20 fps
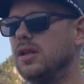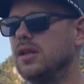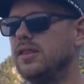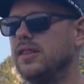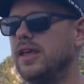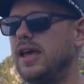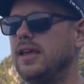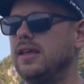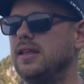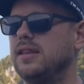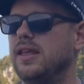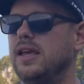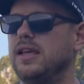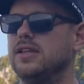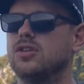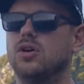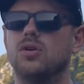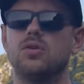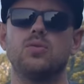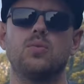they
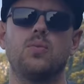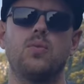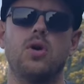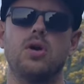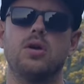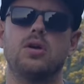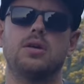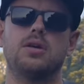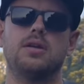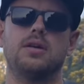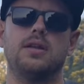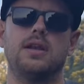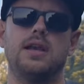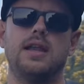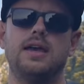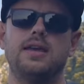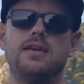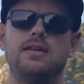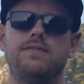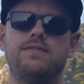don't work
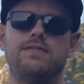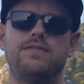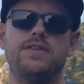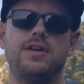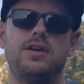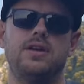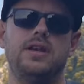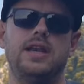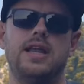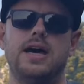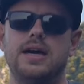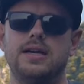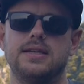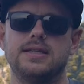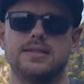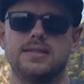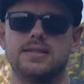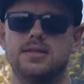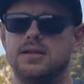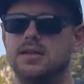like very
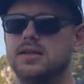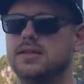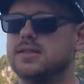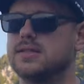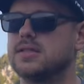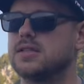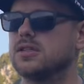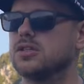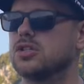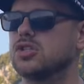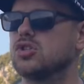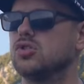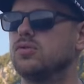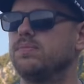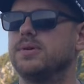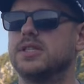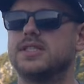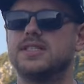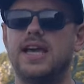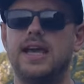nice. It's
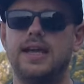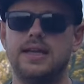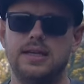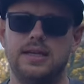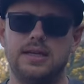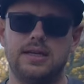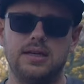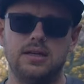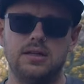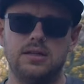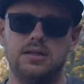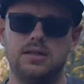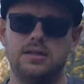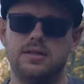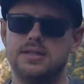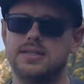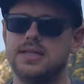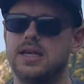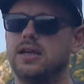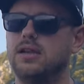super technical,
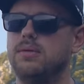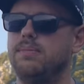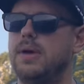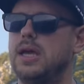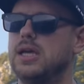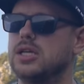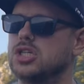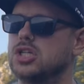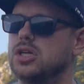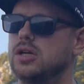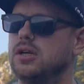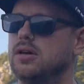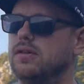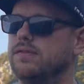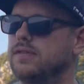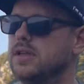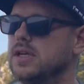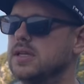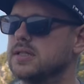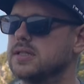this animation
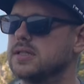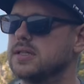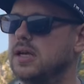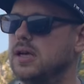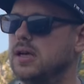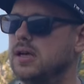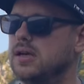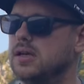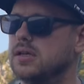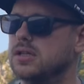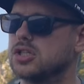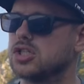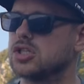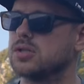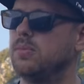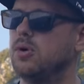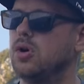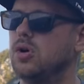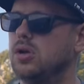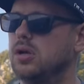of these
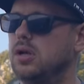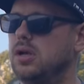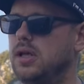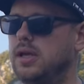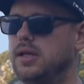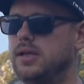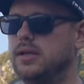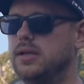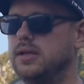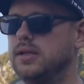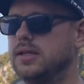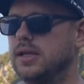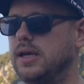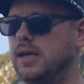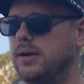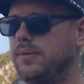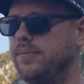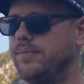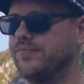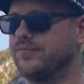small
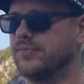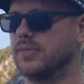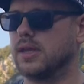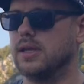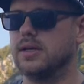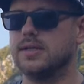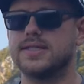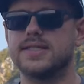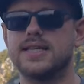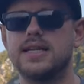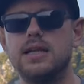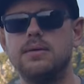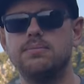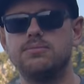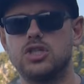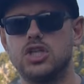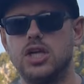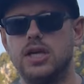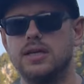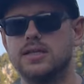and
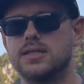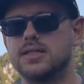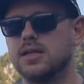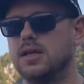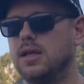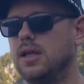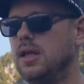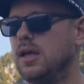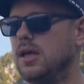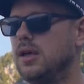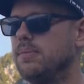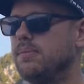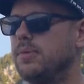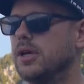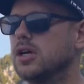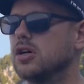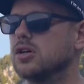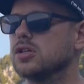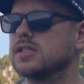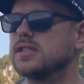slim jigs,
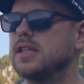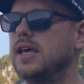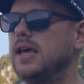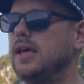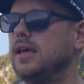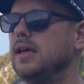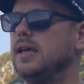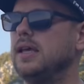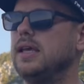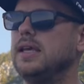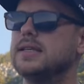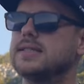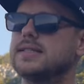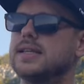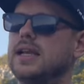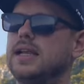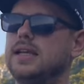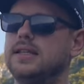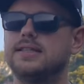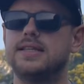because they
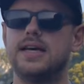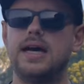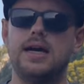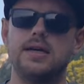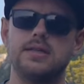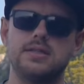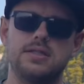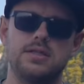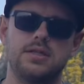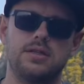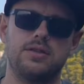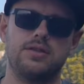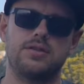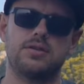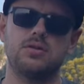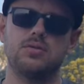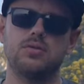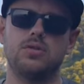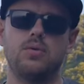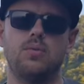easily dart
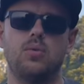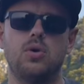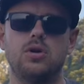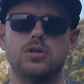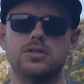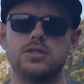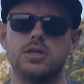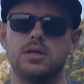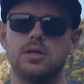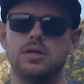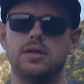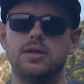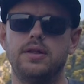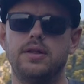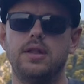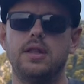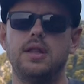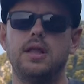through the water,